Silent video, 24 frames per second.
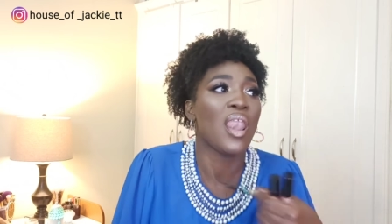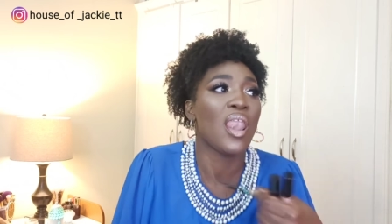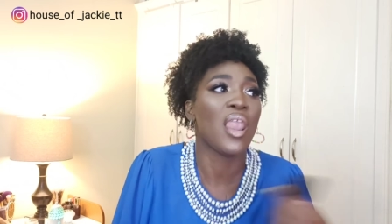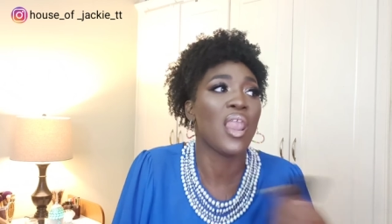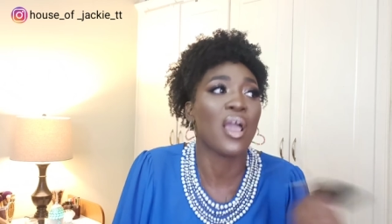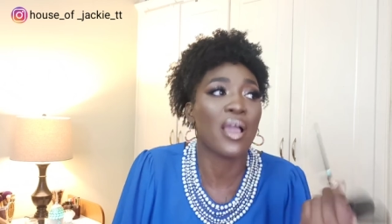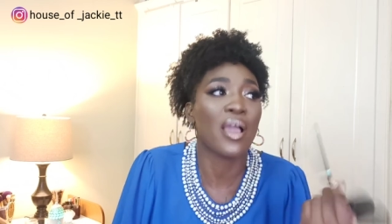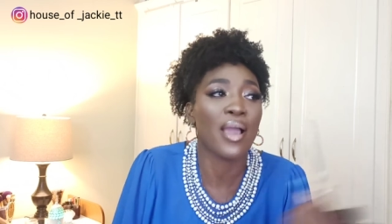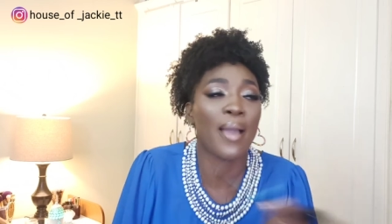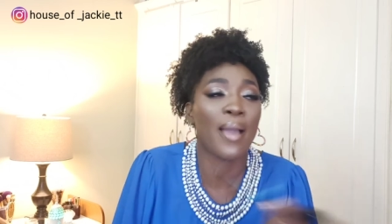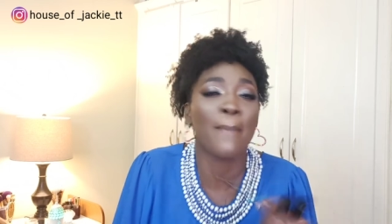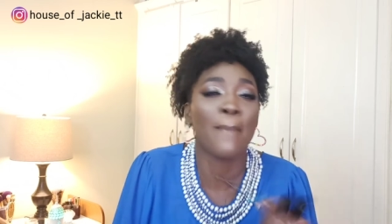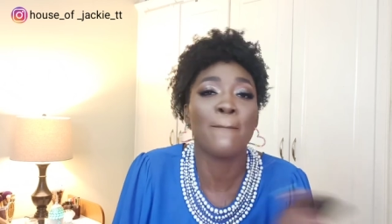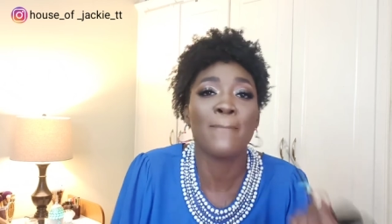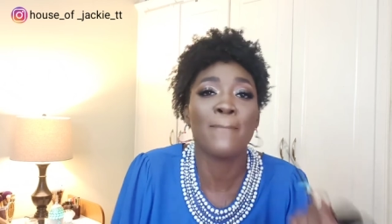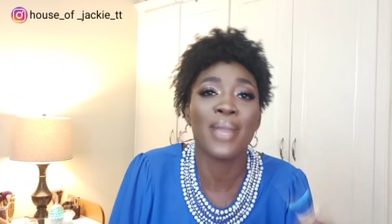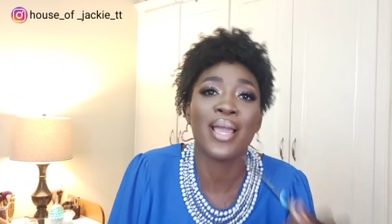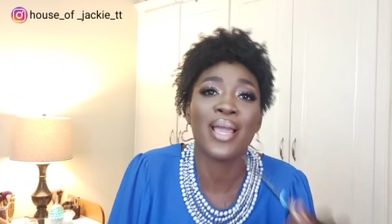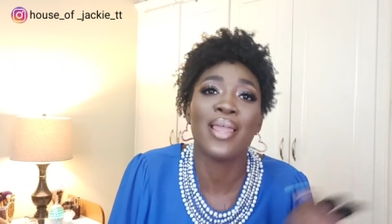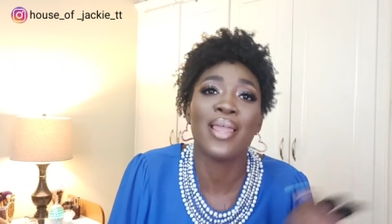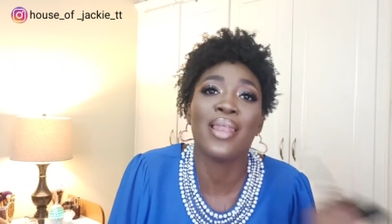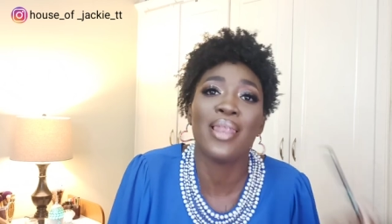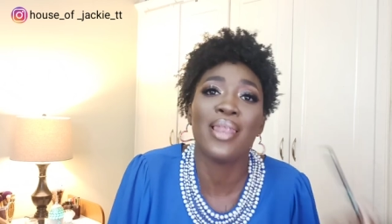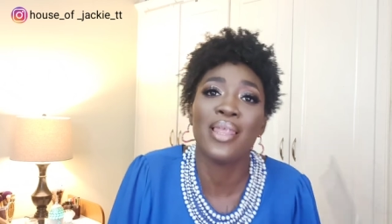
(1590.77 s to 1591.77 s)
Look at
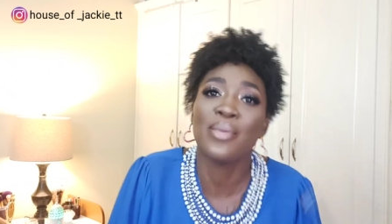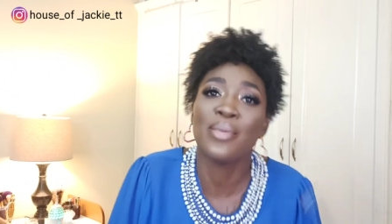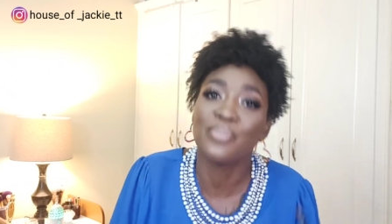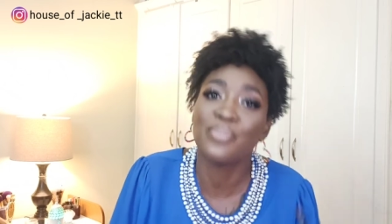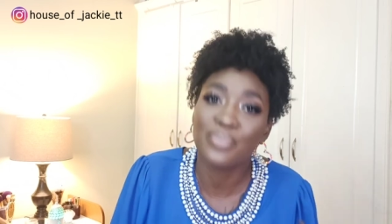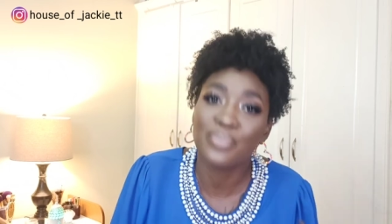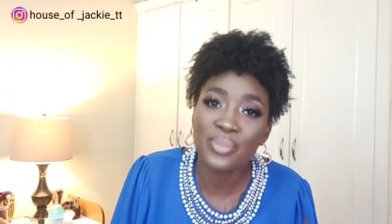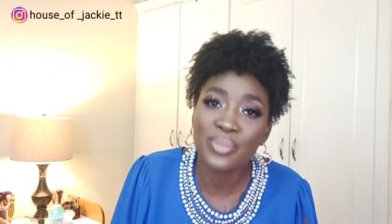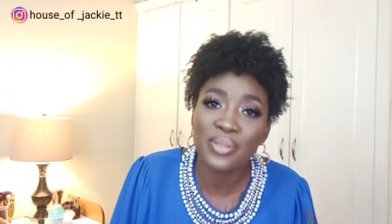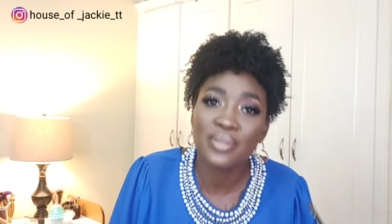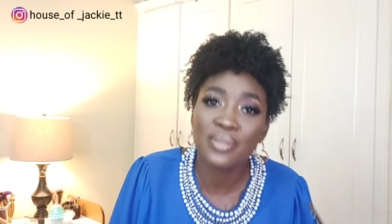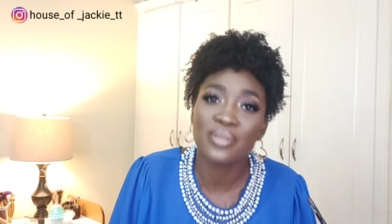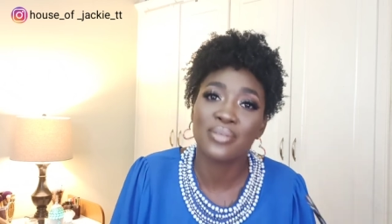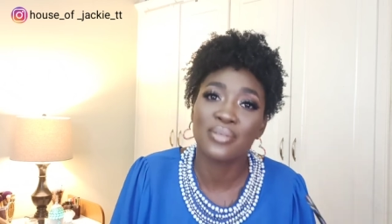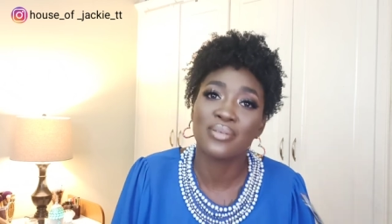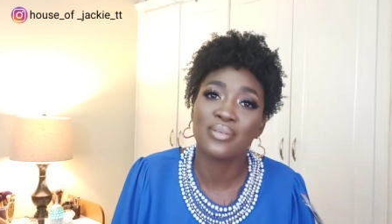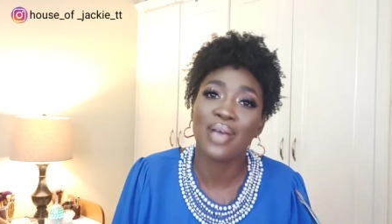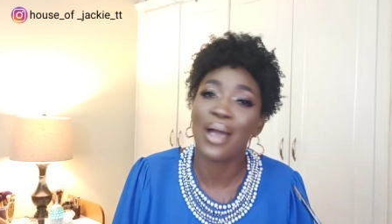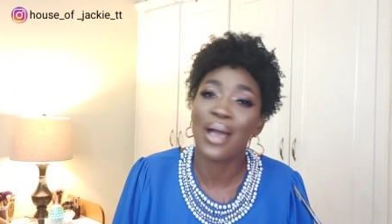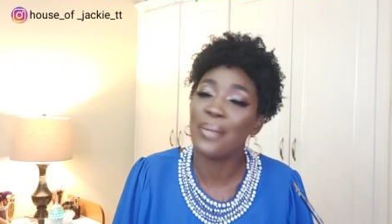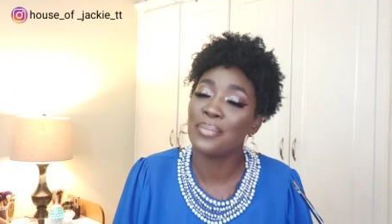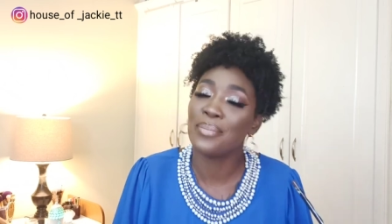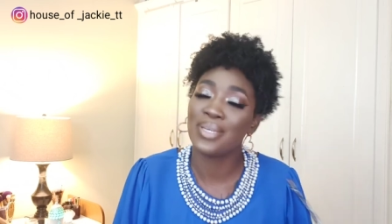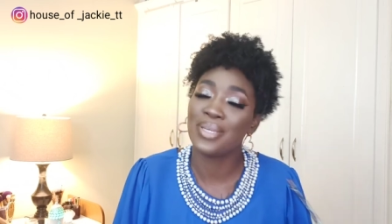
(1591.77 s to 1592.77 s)
my
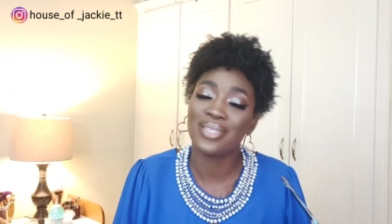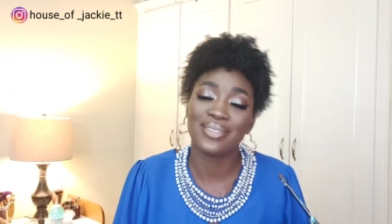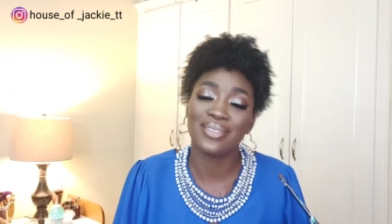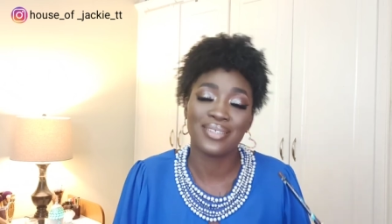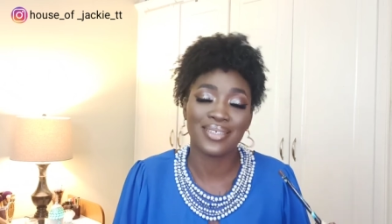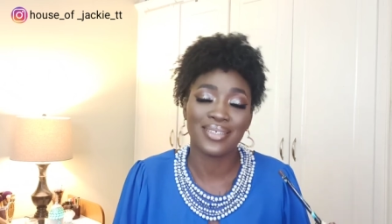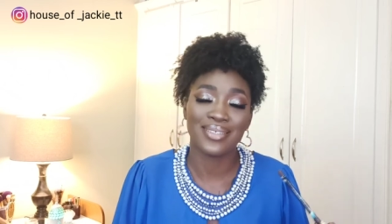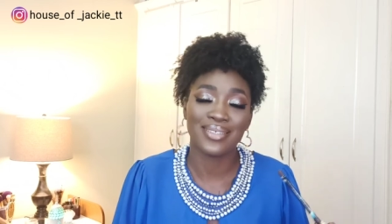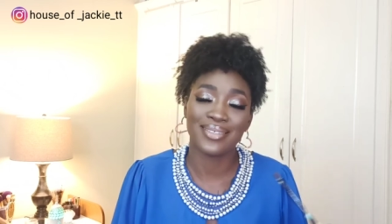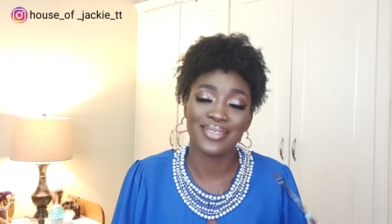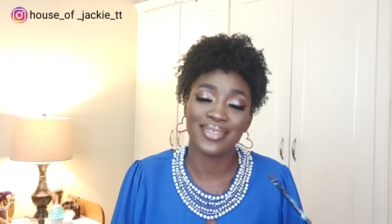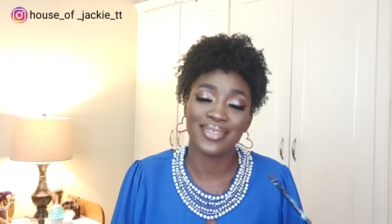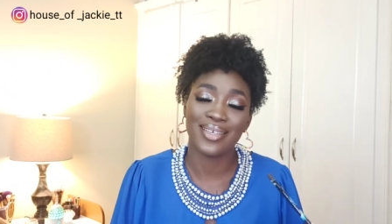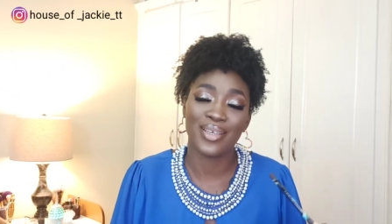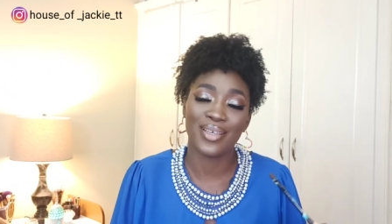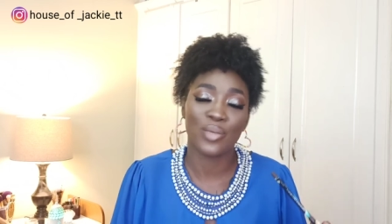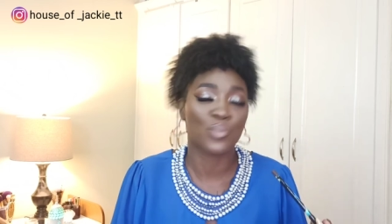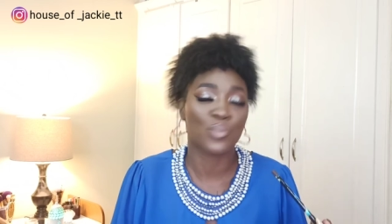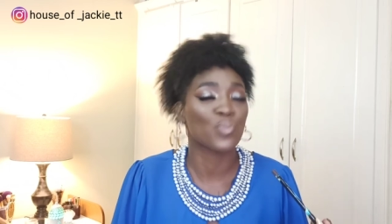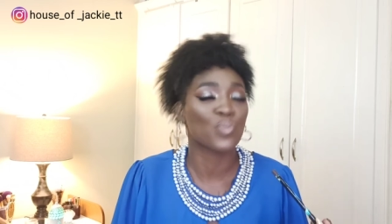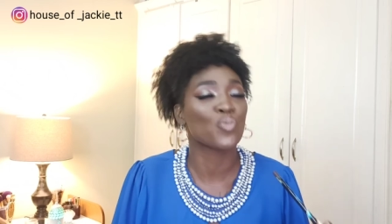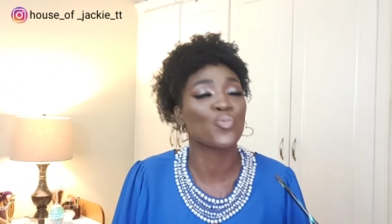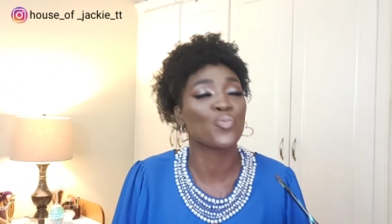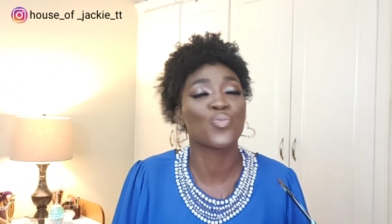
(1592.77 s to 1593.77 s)
lips. I mean to
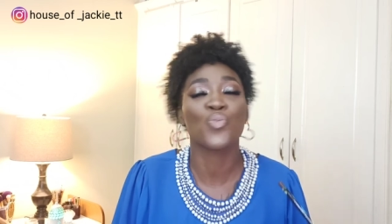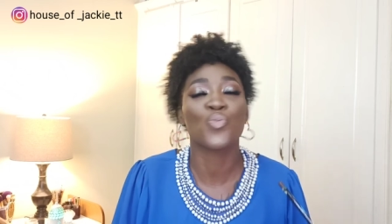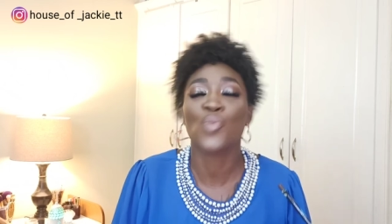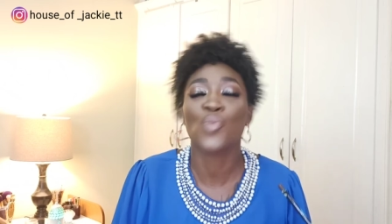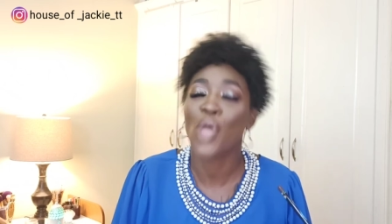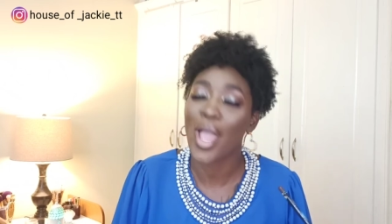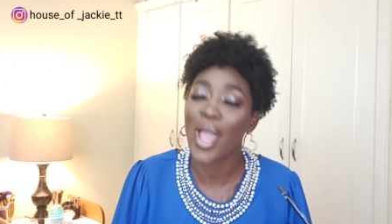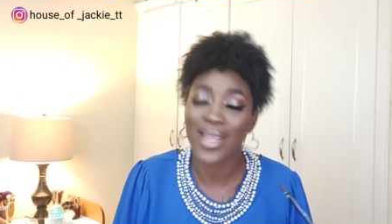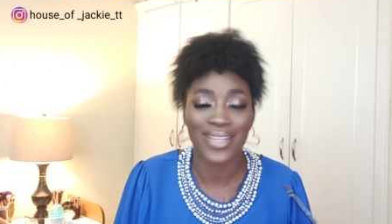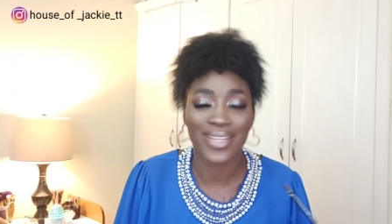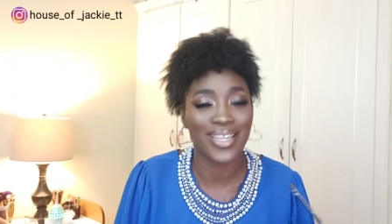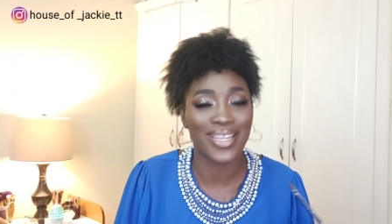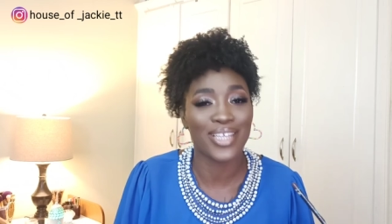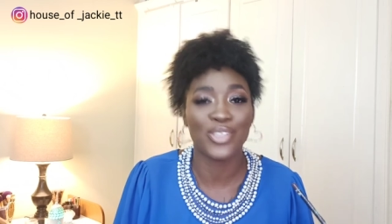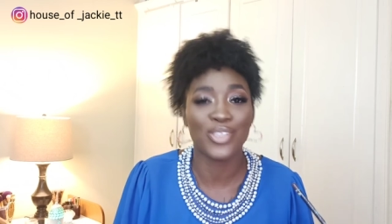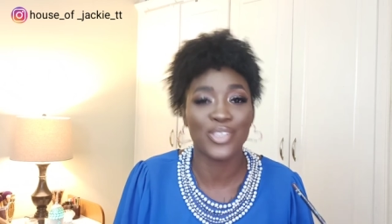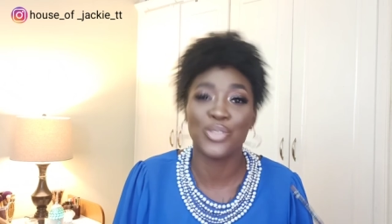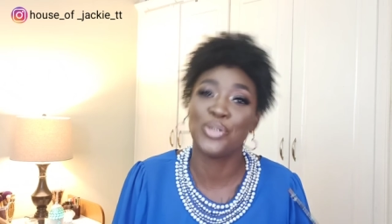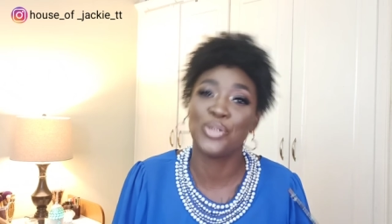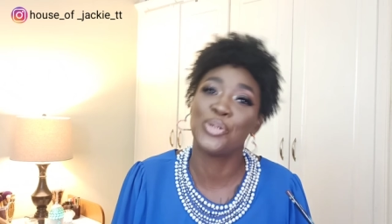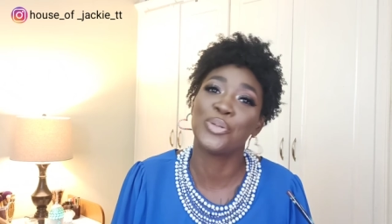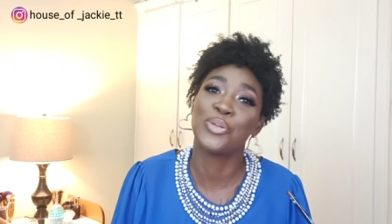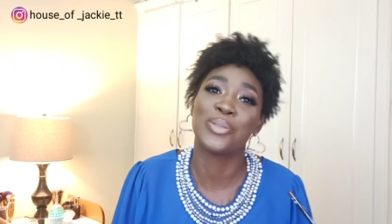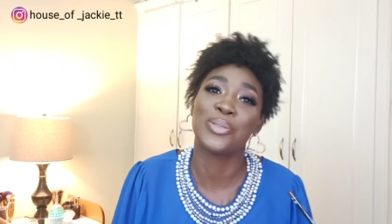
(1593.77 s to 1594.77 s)
say,
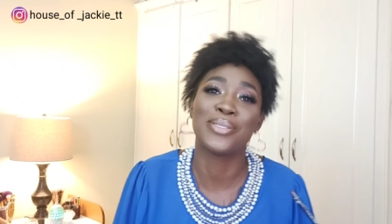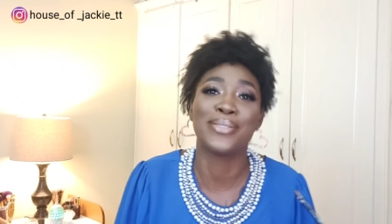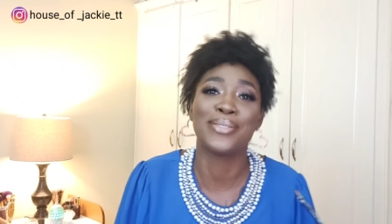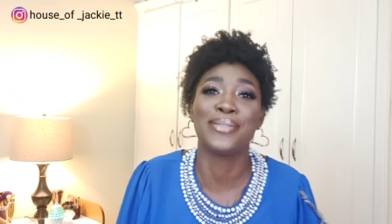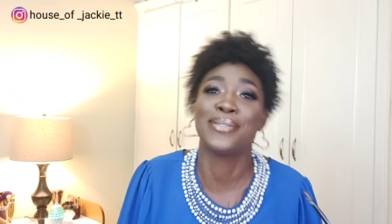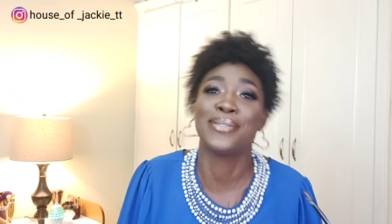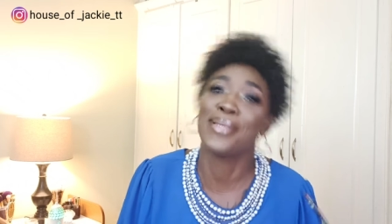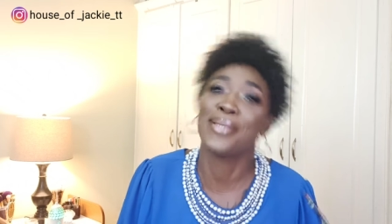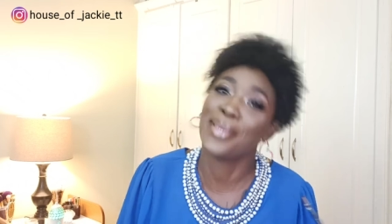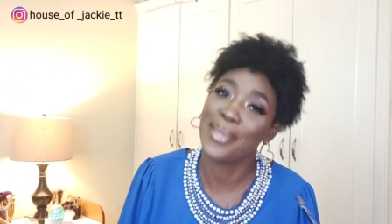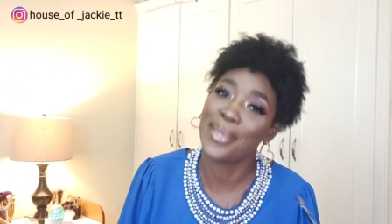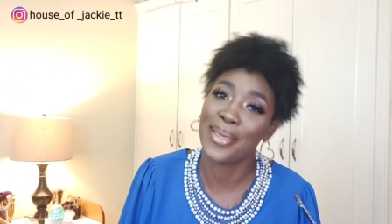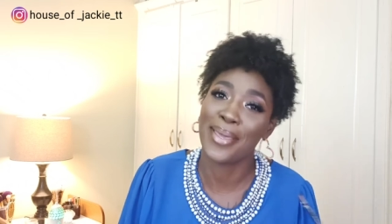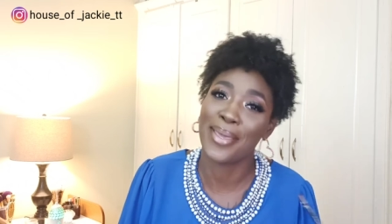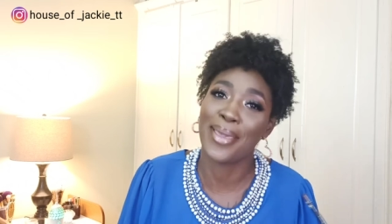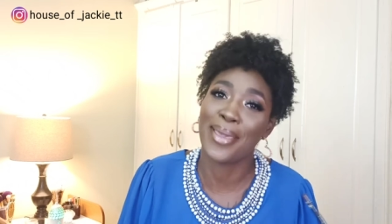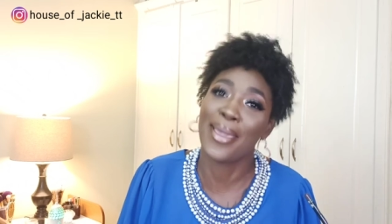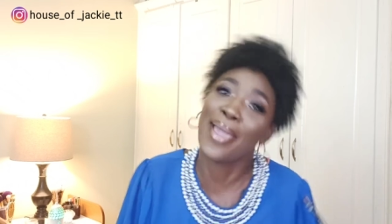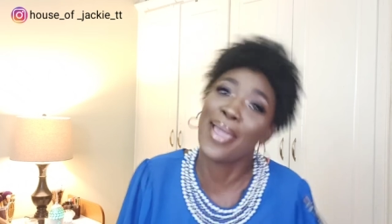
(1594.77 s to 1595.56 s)
they're juicy.